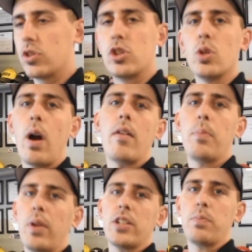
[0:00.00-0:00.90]
do I
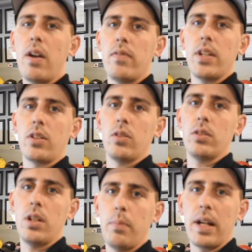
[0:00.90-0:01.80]
replace my
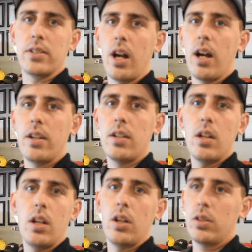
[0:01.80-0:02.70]
vehicle? Am I done?
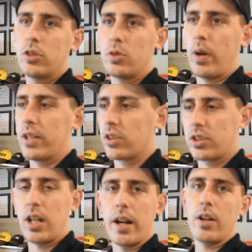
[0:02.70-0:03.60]
Do I
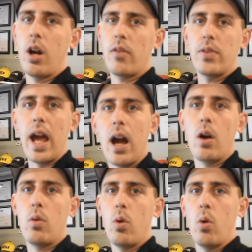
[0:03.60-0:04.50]
just cut it off
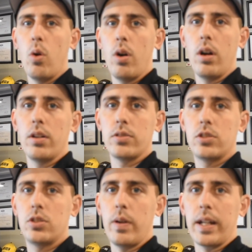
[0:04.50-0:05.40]
now, or
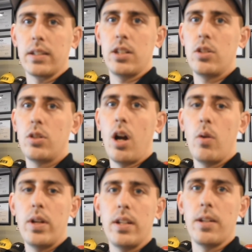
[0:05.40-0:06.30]
do I continue
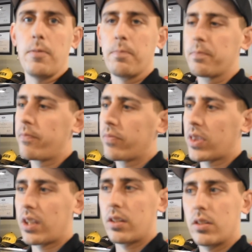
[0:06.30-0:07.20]
going
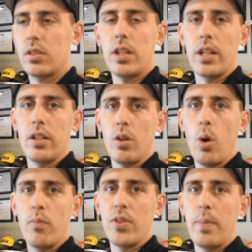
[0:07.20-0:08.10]
and
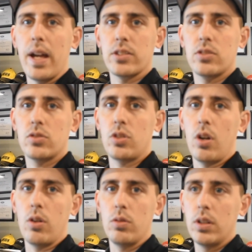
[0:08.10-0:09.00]
hope for the best?
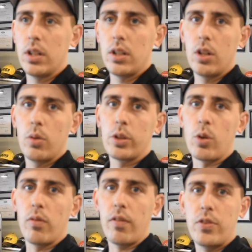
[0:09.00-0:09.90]
So we're going
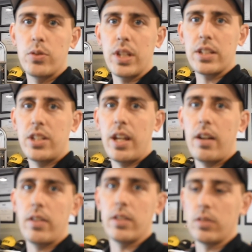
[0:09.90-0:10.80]
to go over a few things
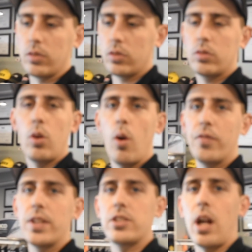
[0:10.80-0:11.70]
here, and
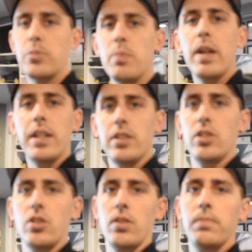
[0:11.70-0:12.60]
hopefully this helps you make your
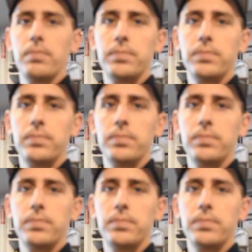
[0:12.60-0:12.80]
decision.